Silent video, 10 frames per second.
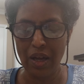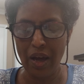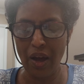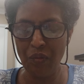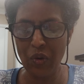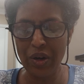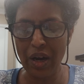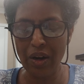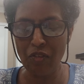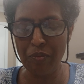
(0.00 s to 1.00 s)
and would
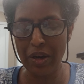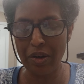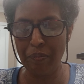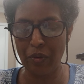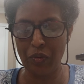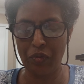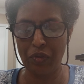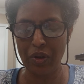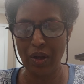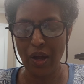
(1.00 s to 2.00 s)
none of my
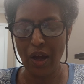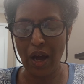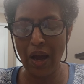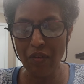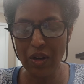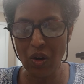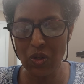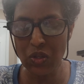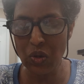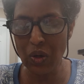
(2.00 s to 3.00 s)
reproof. I will
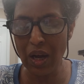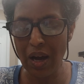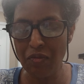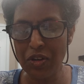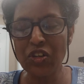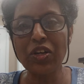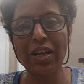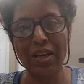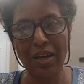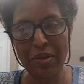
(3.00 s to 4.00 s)
also laugh at your
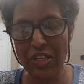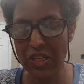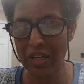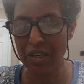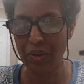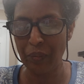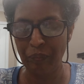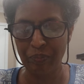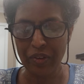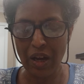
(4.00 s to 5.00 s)
calamity.
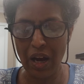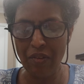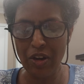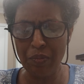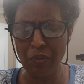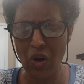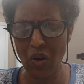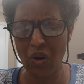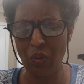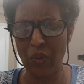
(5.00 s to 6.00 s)
I will
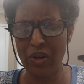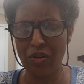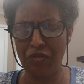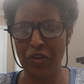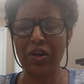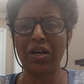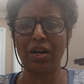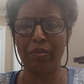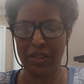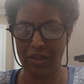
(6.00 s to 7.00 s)
mock when your fear
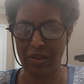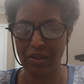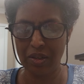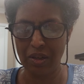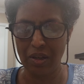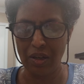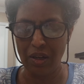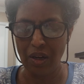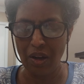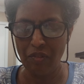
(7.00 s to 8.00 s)
cometh.
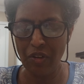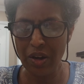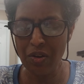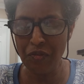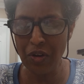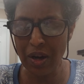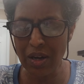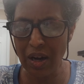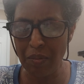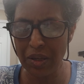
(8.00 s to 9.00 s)
When your fear
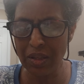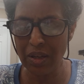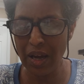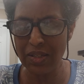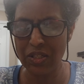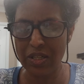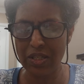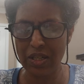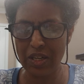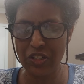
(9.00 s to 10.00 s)
cometh as
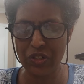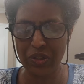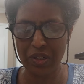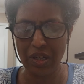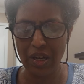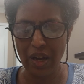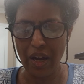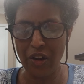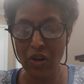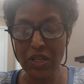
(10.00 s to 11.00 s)
desolation,
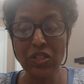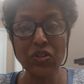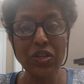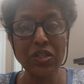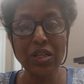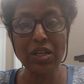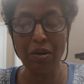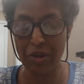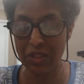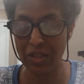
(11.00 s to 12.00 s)
and your destruction
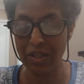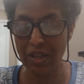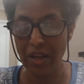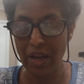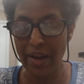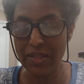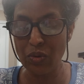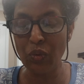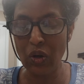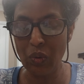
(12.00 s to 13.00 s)
cometh as a
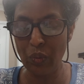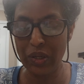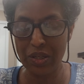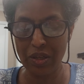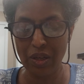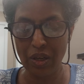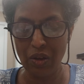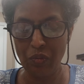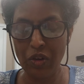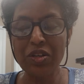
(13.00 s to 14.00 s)
whirlwind,
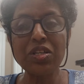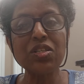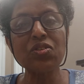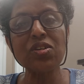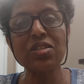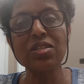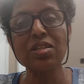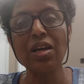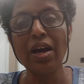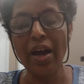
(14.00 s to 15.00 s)
when distress
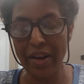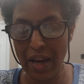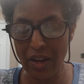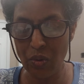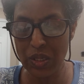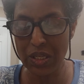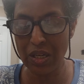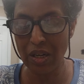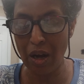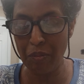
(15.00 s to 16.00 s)
and anguish
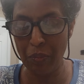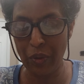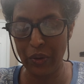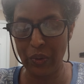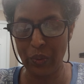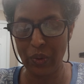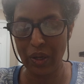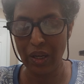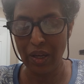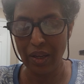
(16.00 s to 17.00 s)
come upon you,
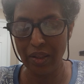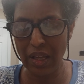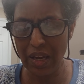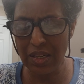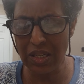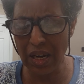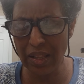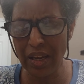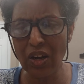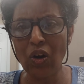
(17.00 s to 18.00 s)
then shall
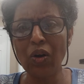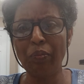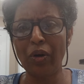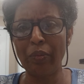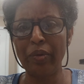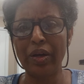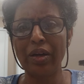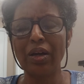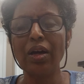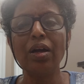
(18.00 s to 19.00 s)
they call upon me,
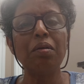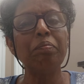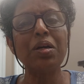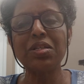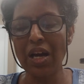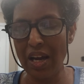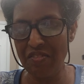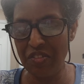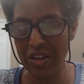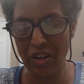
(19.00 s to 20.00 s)
but I
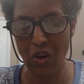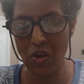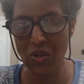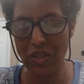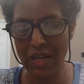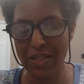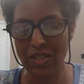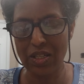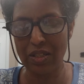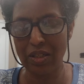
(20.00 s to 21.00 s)
will not
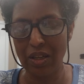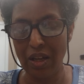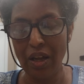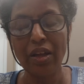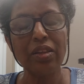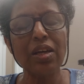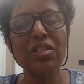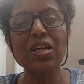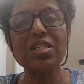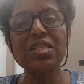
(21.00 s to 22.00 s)
answer. They
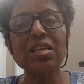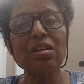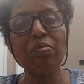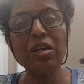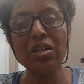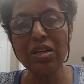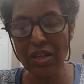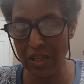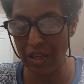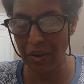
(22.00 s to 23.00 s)
shall seek me
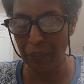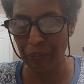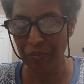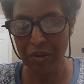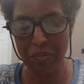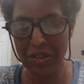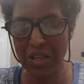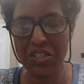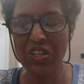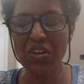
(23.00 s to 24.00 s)
early, but
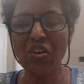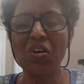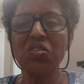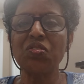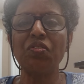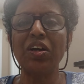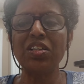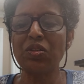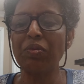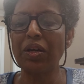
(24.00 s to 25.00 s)
they shall not
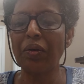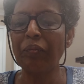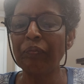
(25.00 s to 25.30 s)
find me.